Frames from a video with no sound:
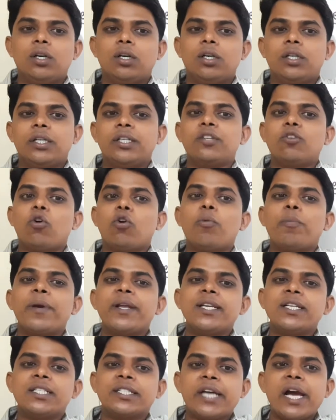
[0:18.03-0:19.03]
In
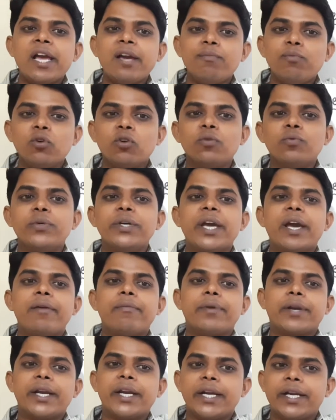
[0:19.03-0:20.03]
Open Sky book we have
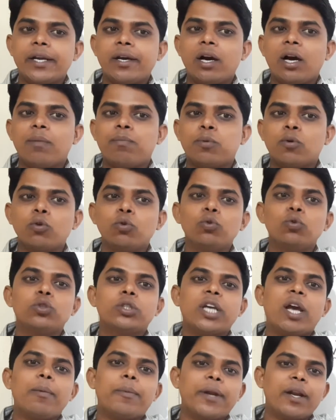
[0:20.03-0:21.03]
read up to
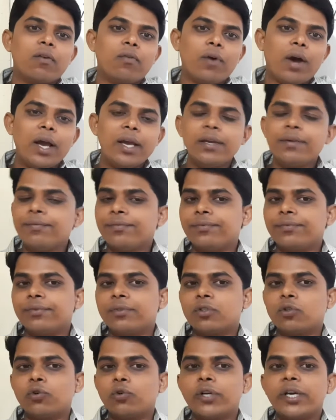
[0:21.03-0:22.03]
chapter 5.
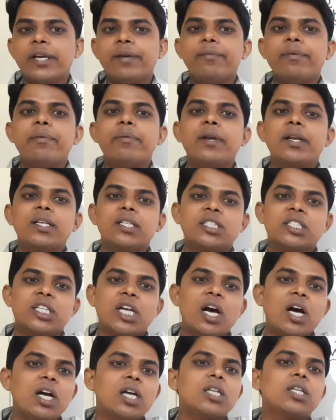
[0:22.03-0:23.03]
Today we will
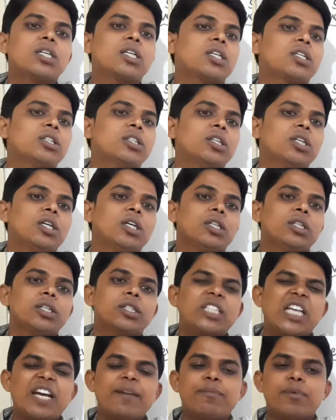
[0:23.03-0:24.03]
start the
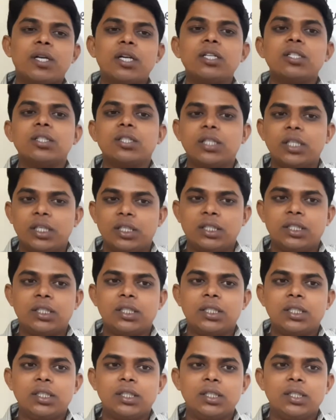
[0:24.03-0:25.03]
chapter
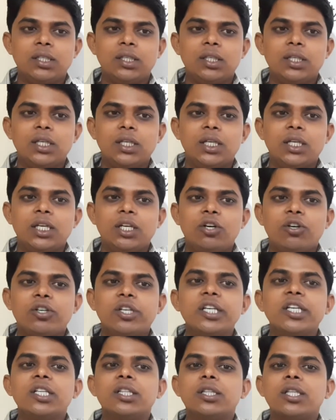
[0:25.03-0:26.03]
6.
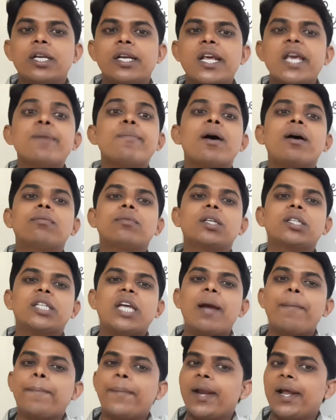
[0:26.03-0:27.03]
Okay, the name of the
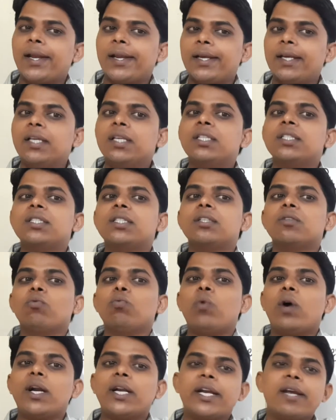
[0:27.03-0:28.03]
chapter is
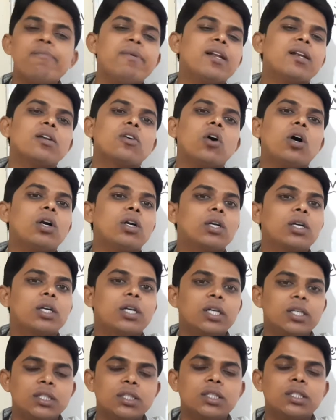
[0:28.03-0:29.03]
Whatever God
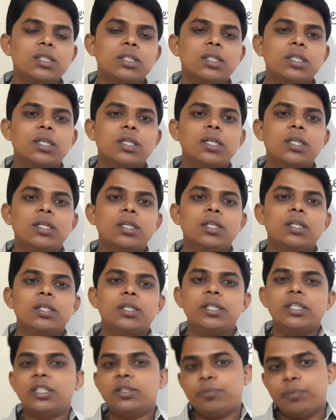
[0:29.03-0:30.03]
Does
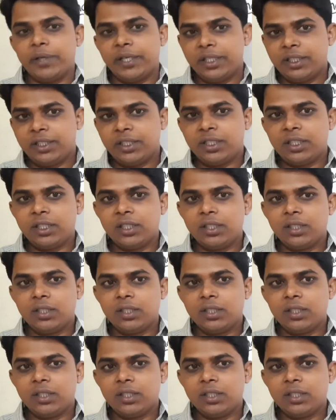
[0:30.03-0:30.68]
is Best.